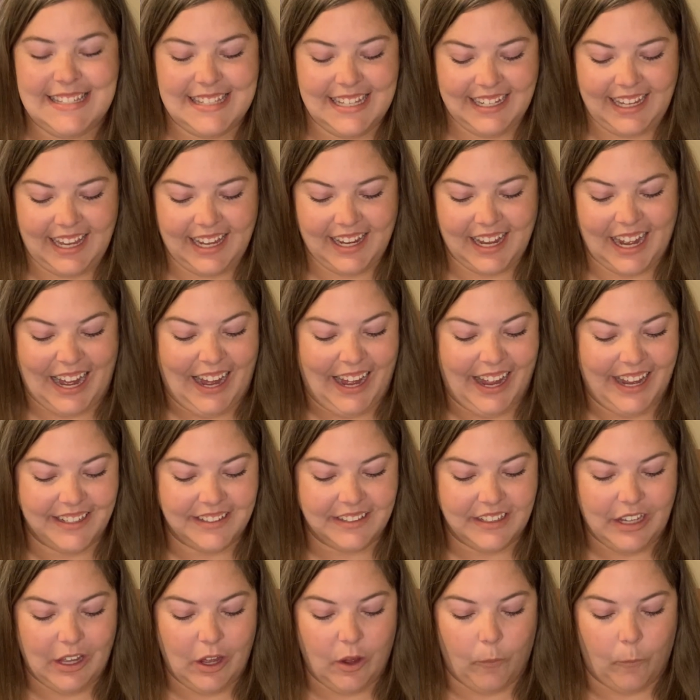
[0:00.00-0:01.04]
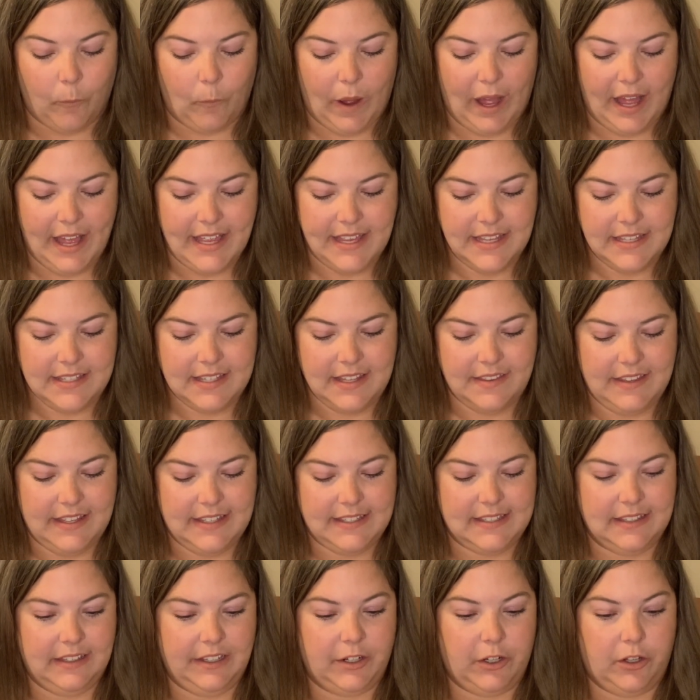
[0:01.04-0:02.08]
thing I got was
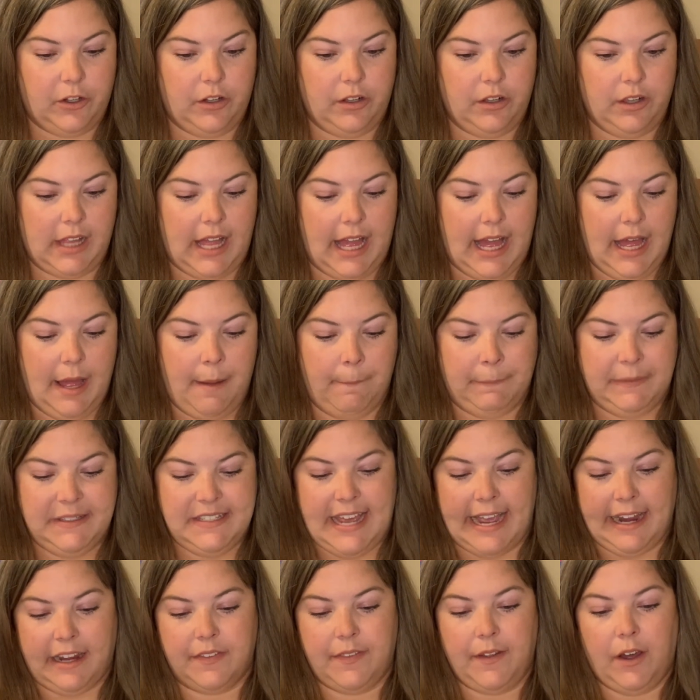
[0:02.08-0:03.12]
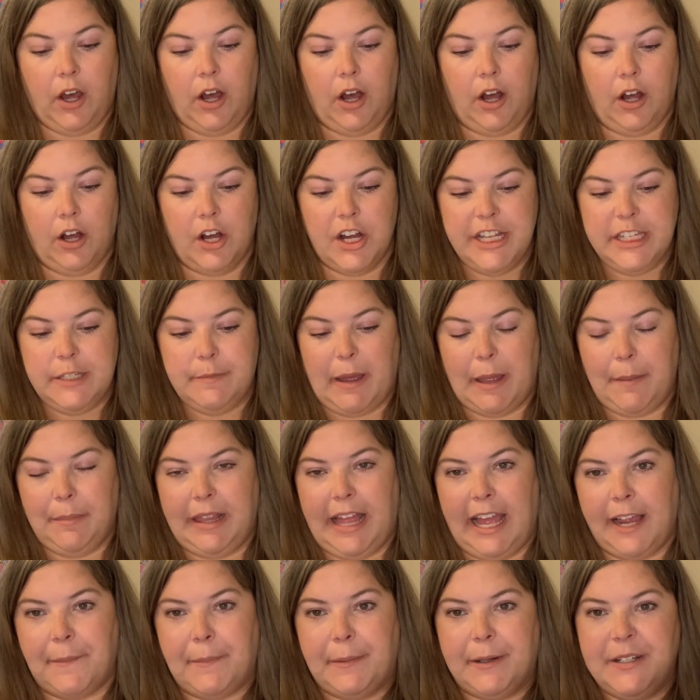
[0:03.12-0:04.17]
this little Deck the Halls by
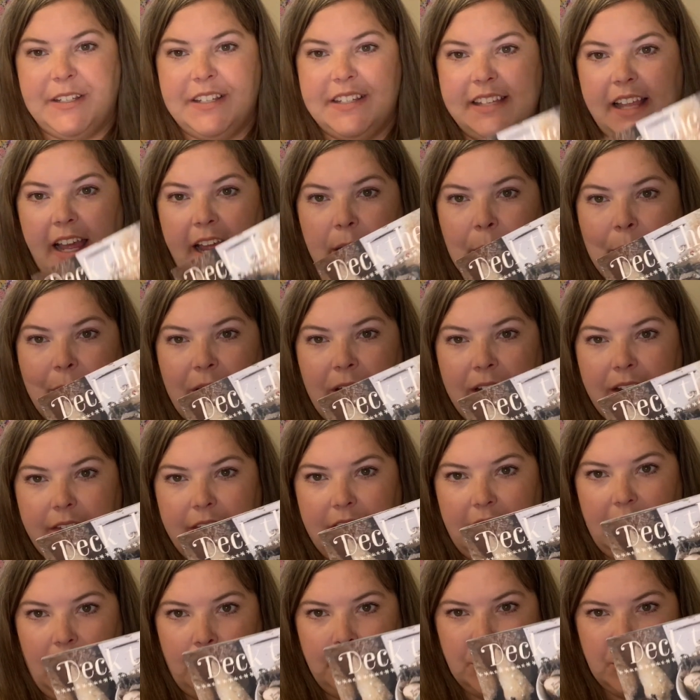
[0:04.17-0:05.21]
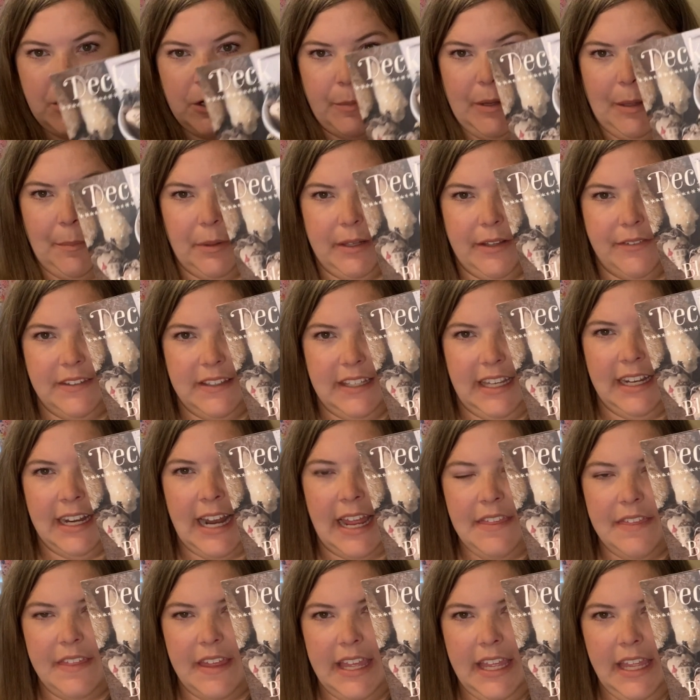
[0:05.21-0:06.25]
Blackbird Design book that I'm sure people have seen. I
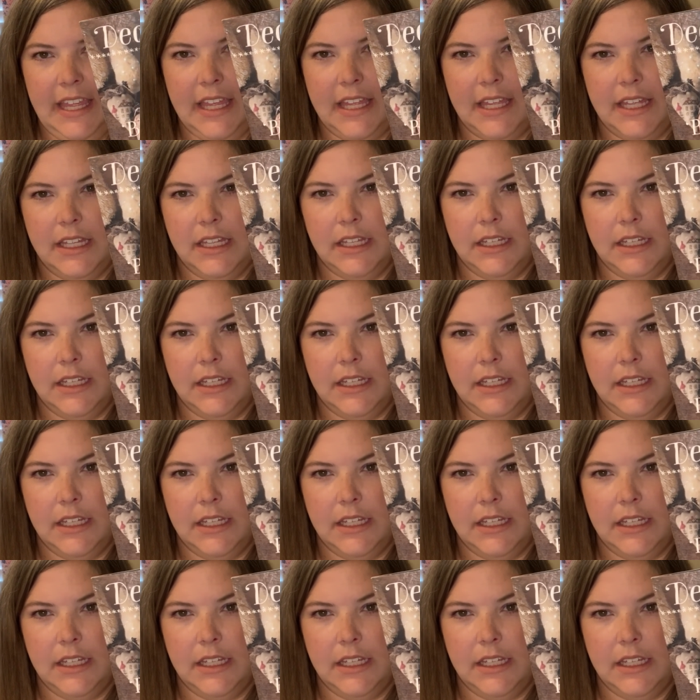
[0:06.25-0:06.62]
think,